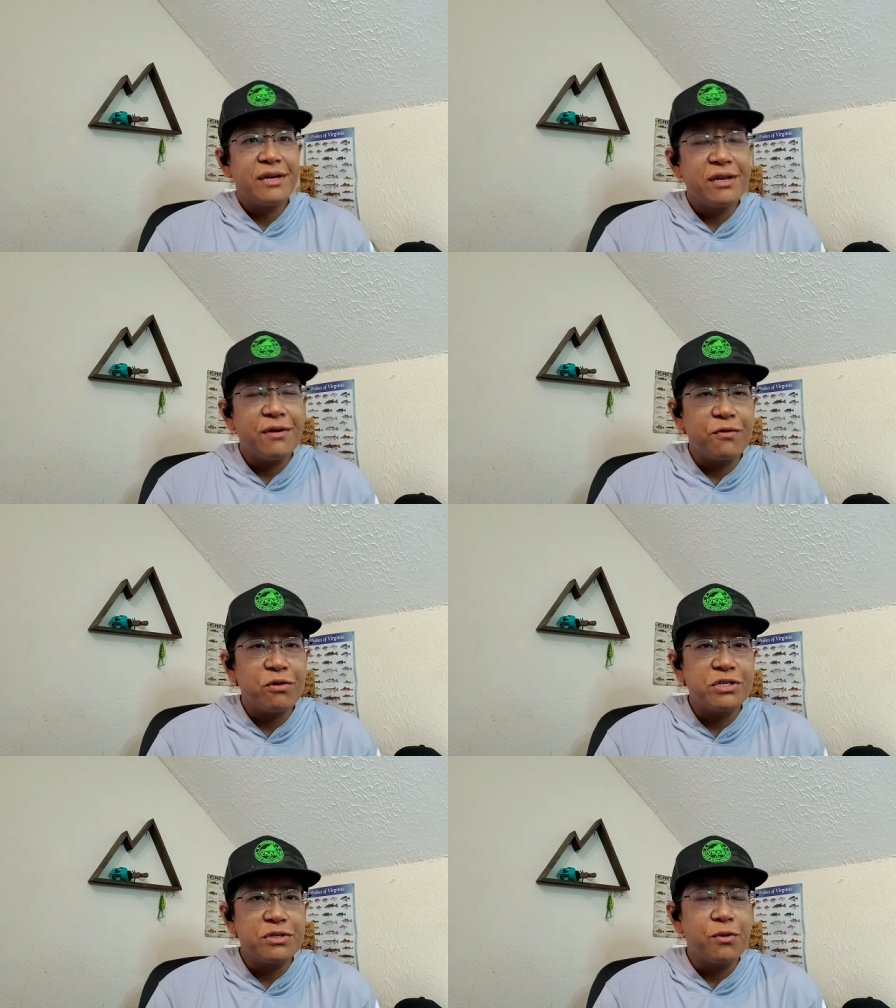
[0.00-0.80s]
you know, of
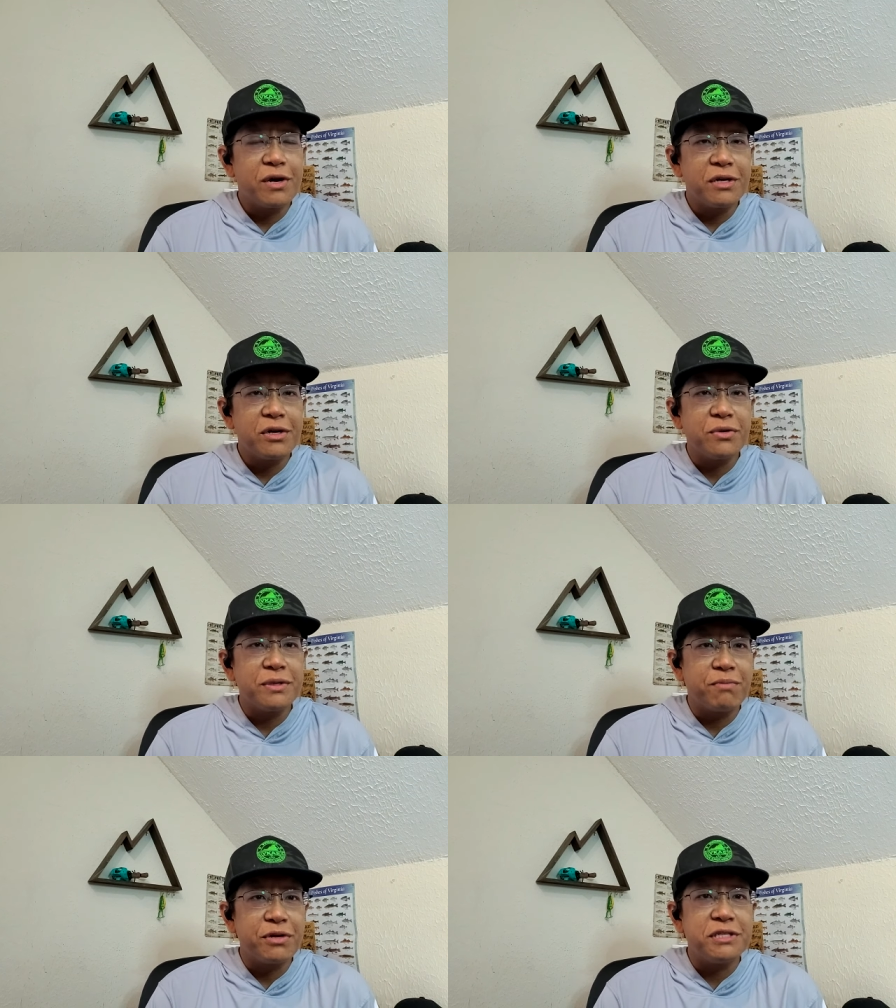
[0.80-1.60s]
course, you'd want to go
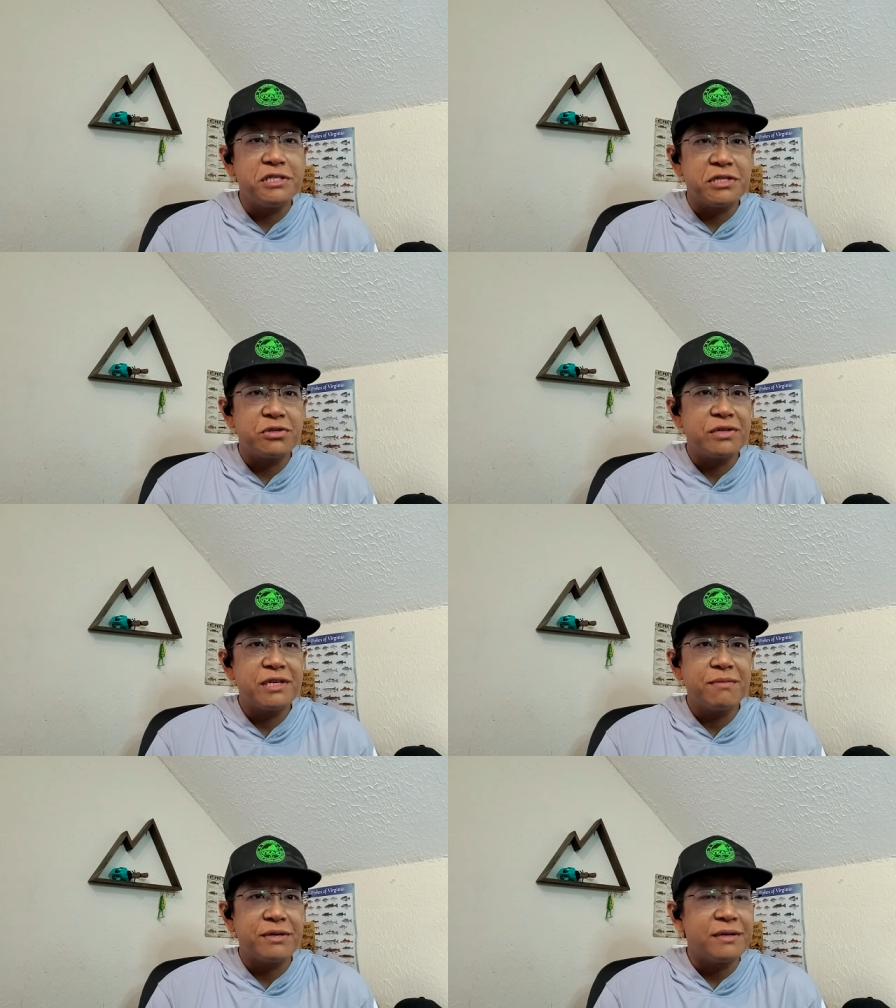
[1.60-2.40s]
in pretty
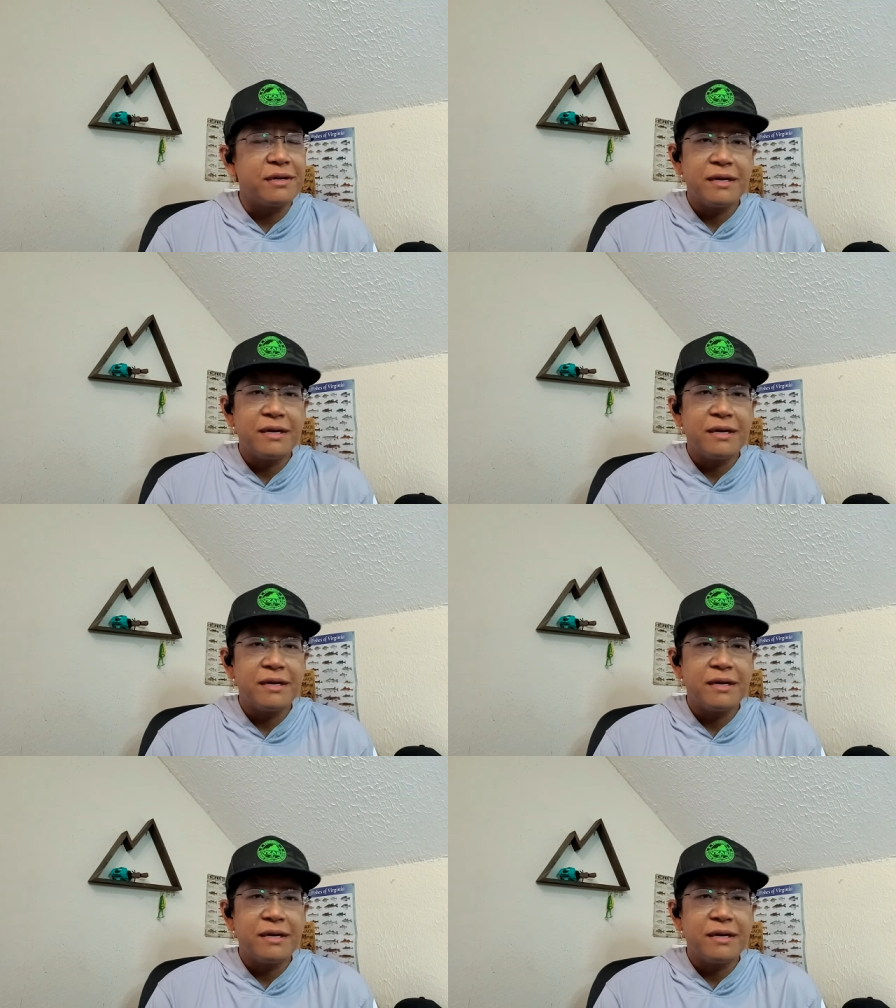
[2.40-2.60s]
gingerly, but